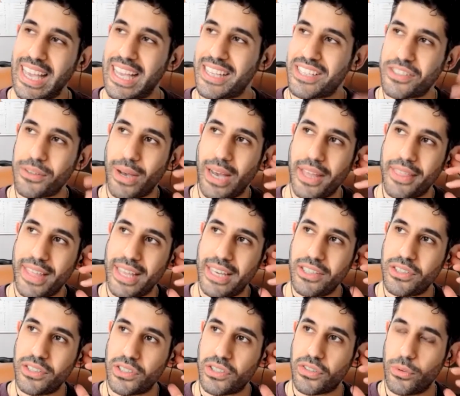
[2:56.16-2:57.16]
I then
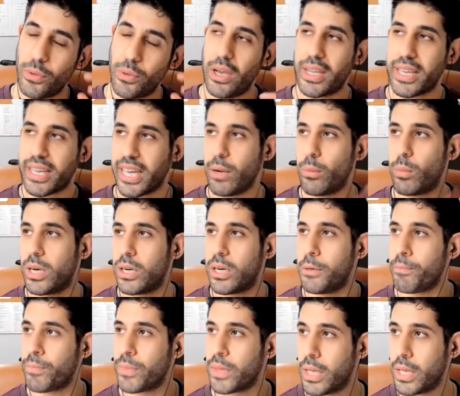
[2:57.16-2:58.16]
just thought, okay,
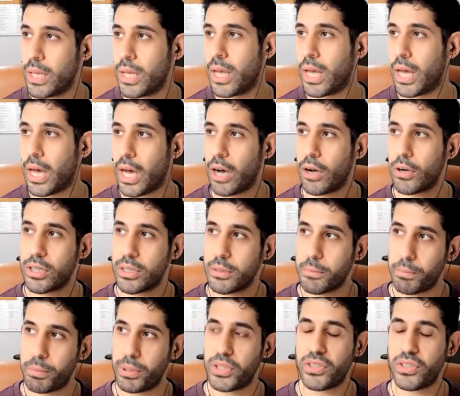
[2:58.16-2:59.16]
well, I'll
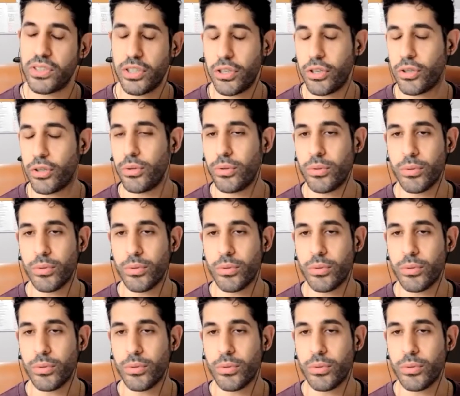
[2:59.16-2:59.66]
pursue